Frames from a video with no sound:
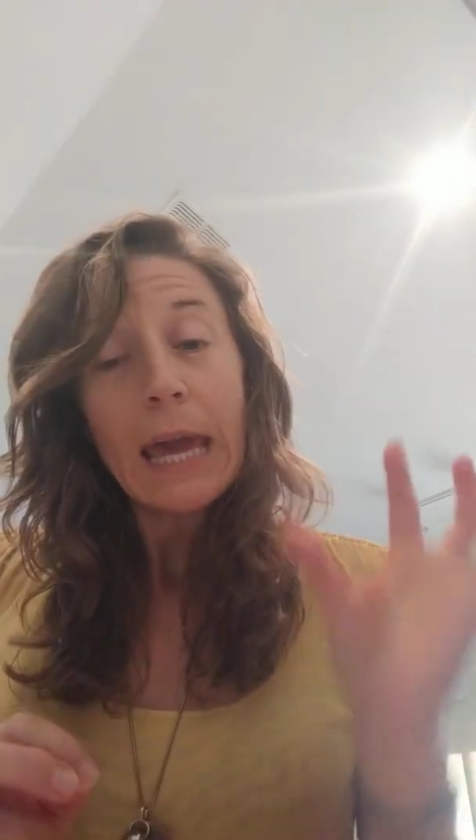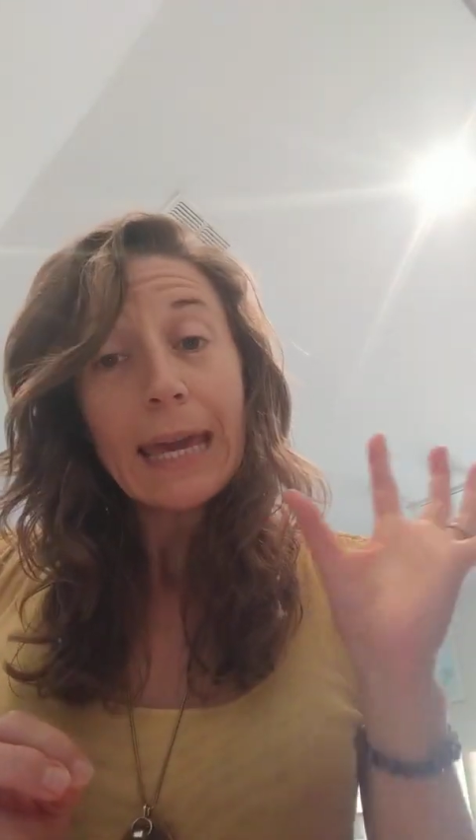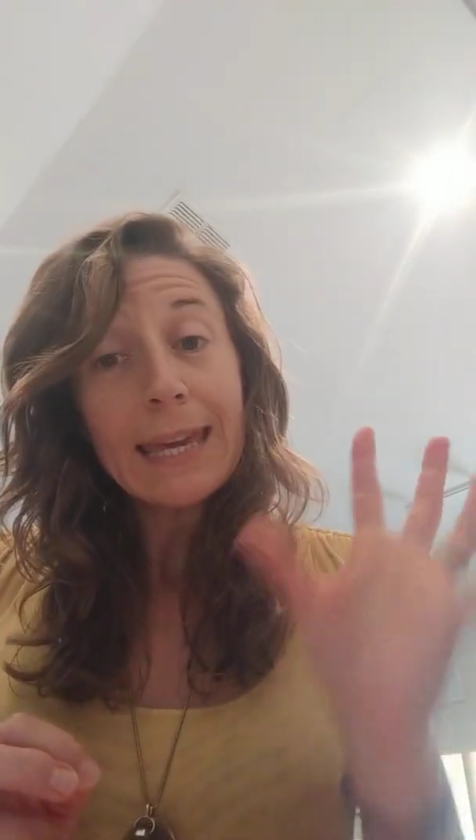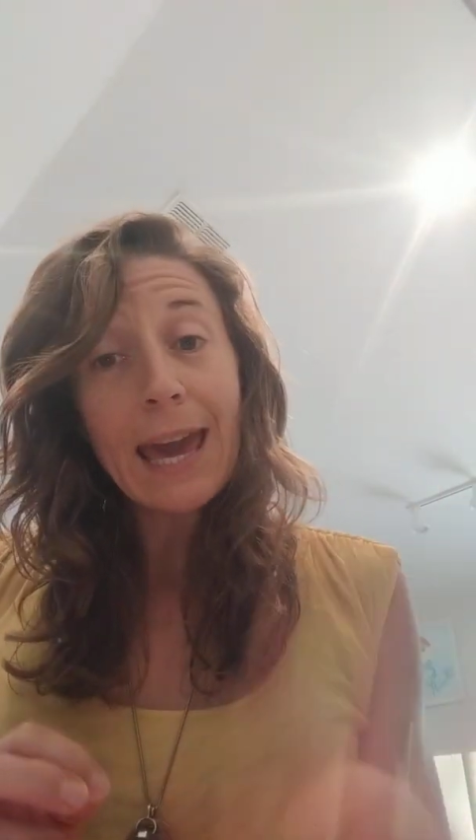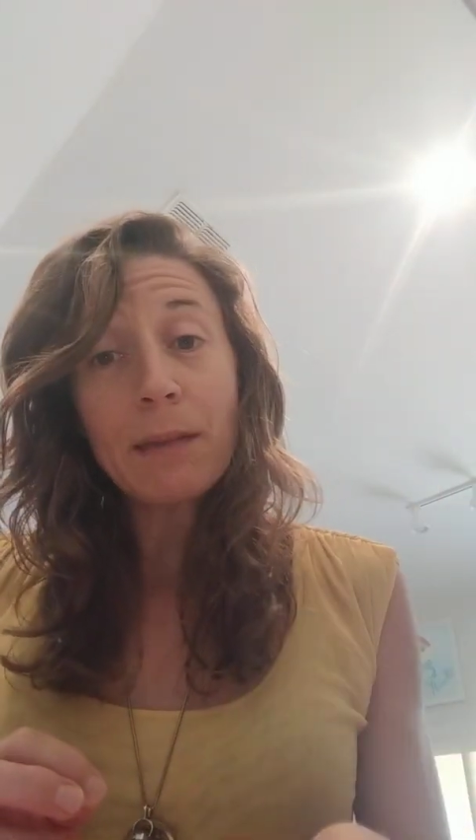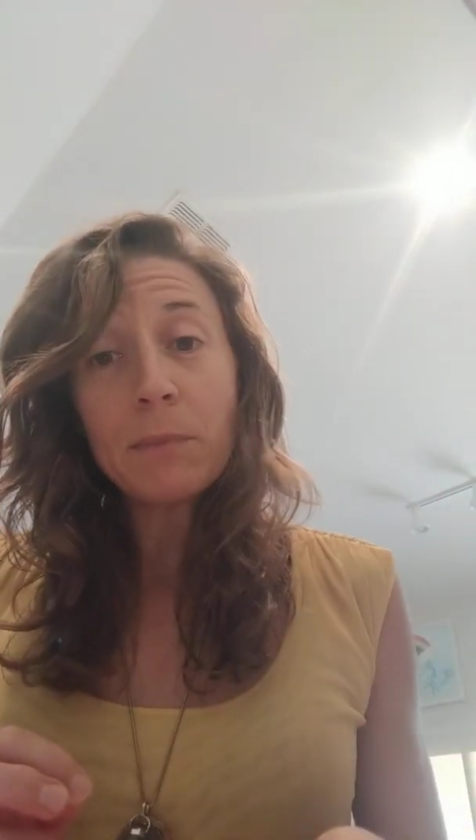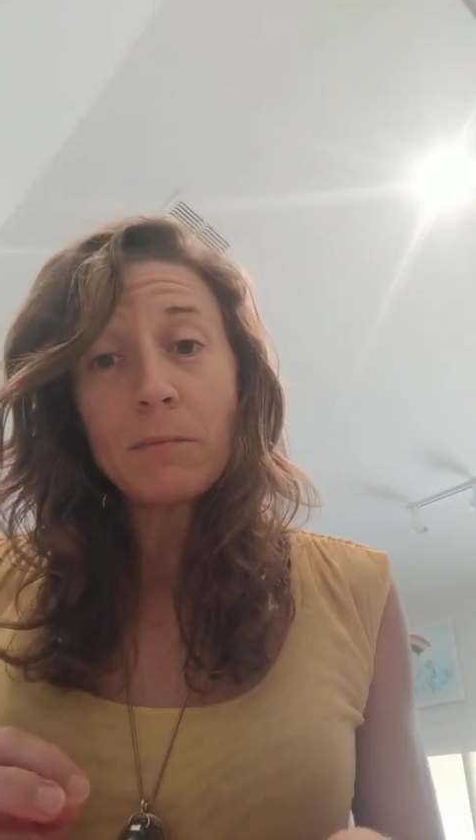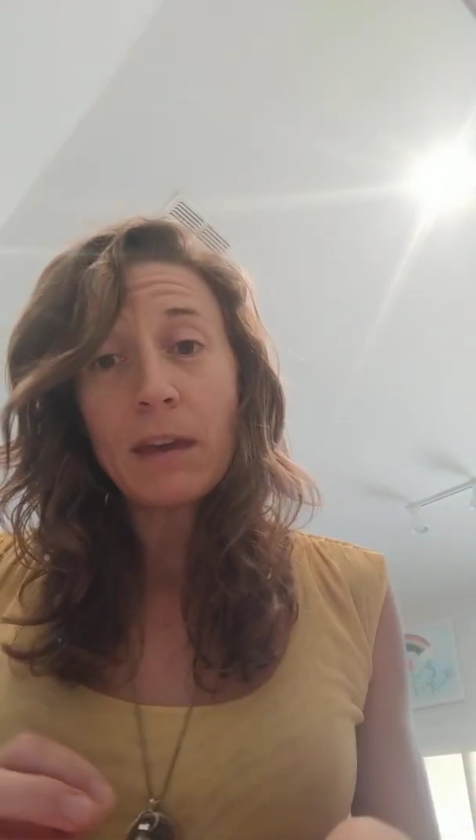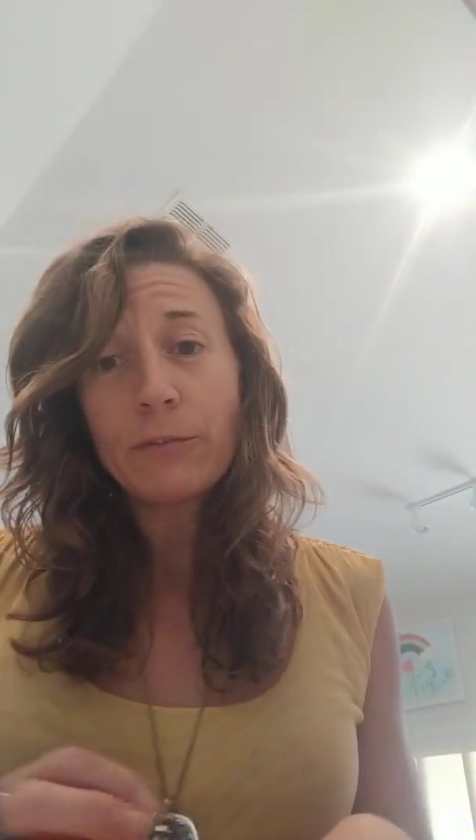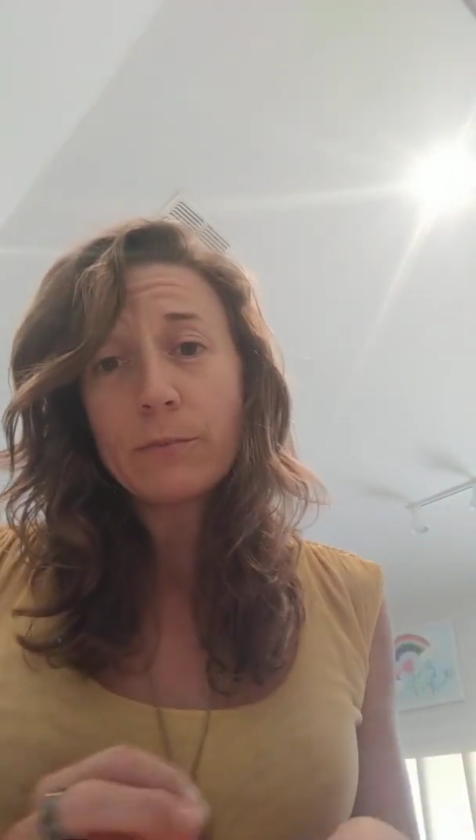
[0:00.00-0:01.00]
It can be
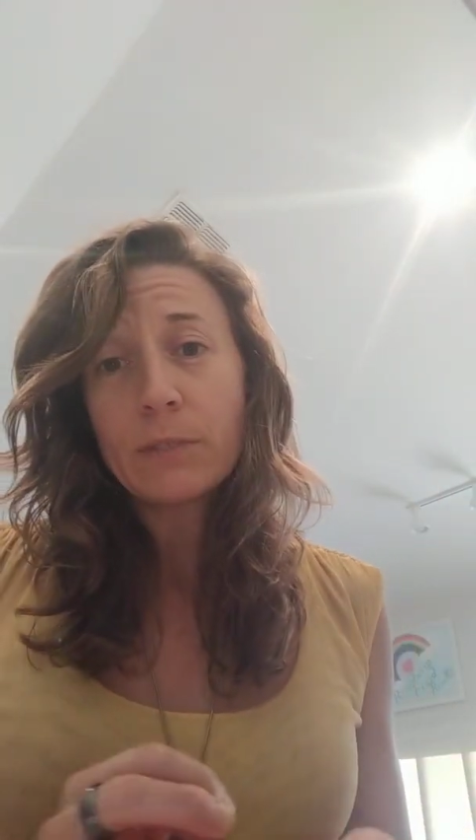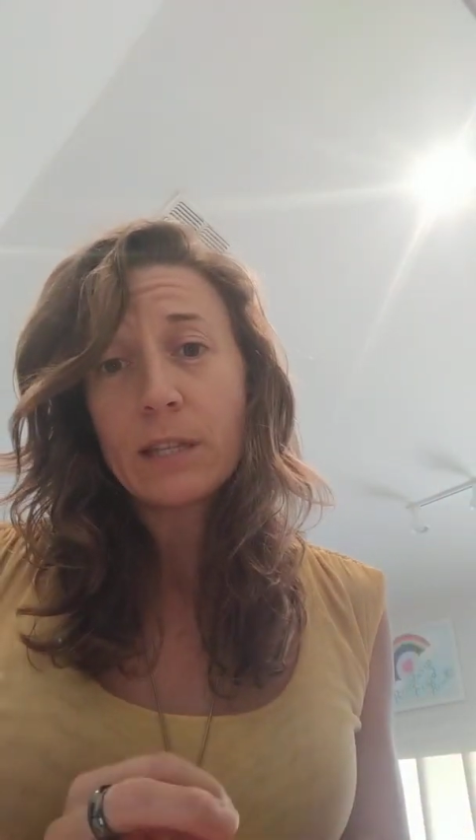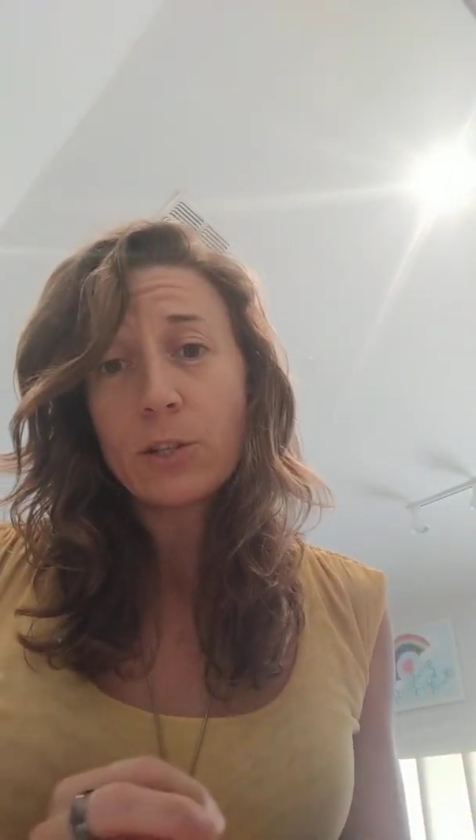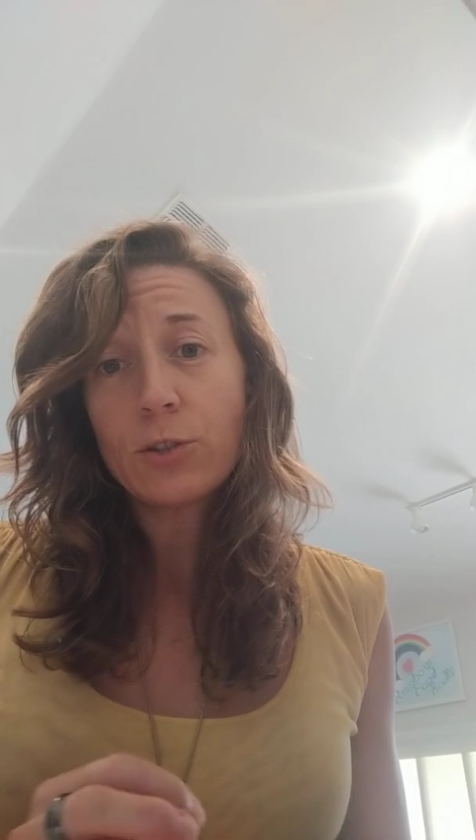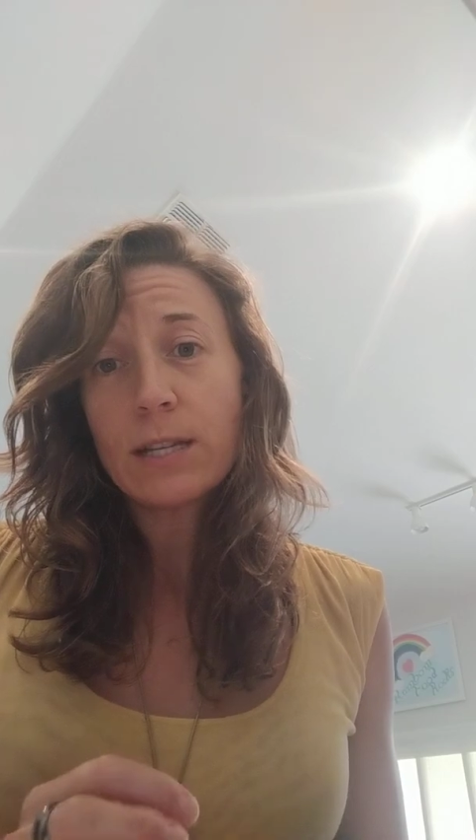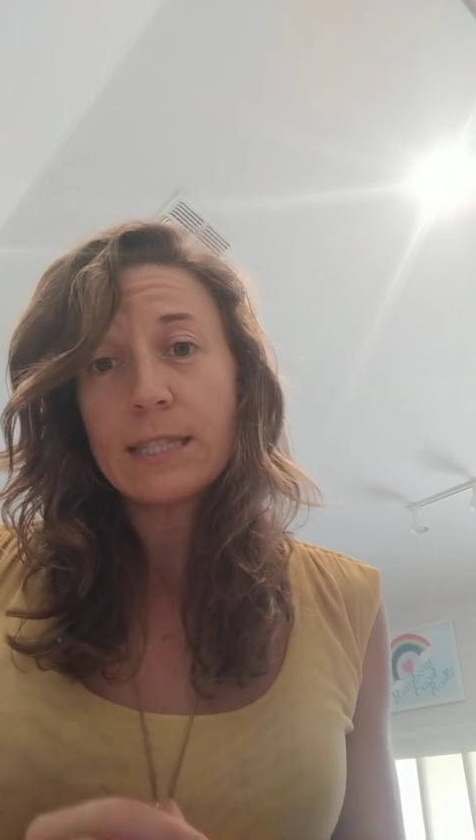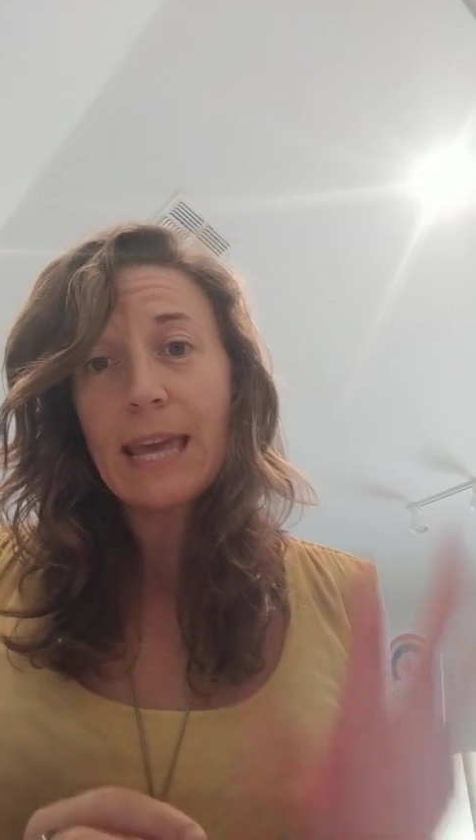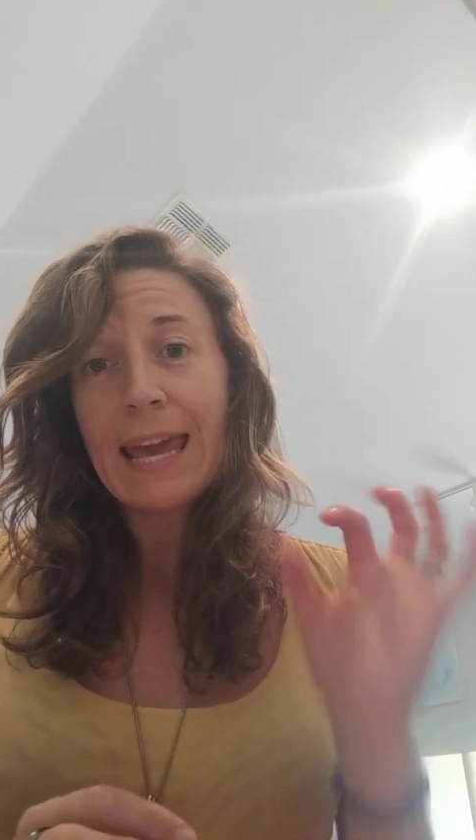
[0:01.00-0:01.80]
made from citrus,